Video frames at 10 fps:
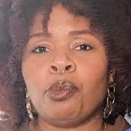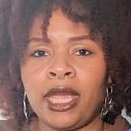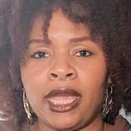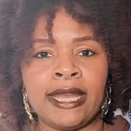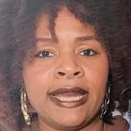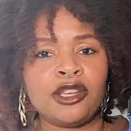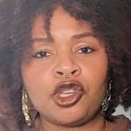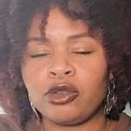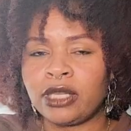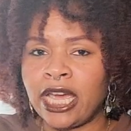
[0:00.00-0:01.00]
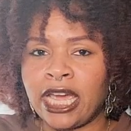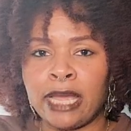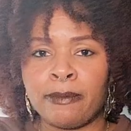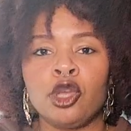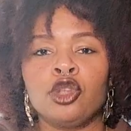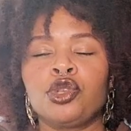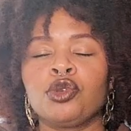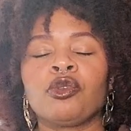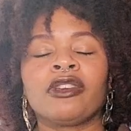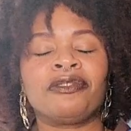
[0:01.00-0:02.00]
That is your time to
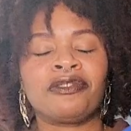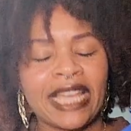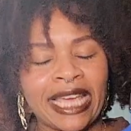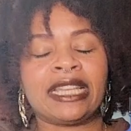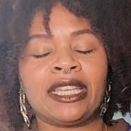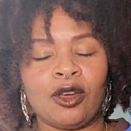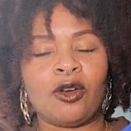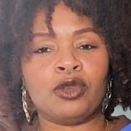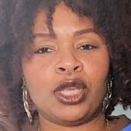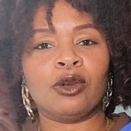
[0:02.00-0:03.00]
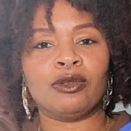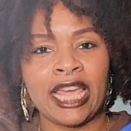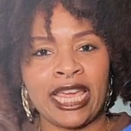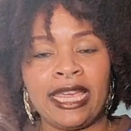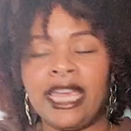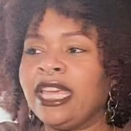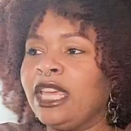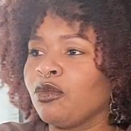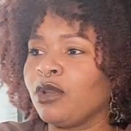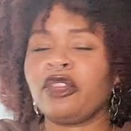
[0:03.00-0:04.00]
reflect on your day and get
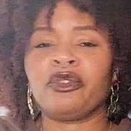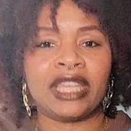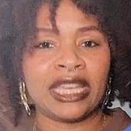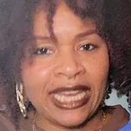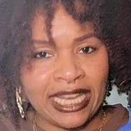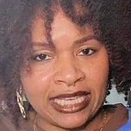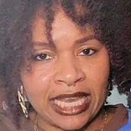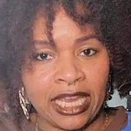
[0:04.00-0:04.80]
ready for the next day.